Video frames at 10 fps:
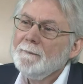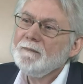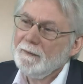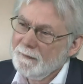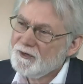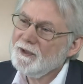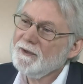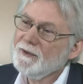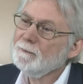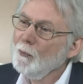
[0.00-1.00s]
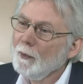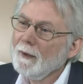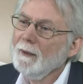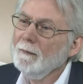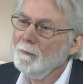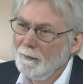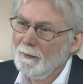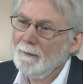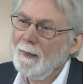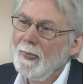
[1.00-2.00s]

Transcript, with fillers: And you're going to see this more and more.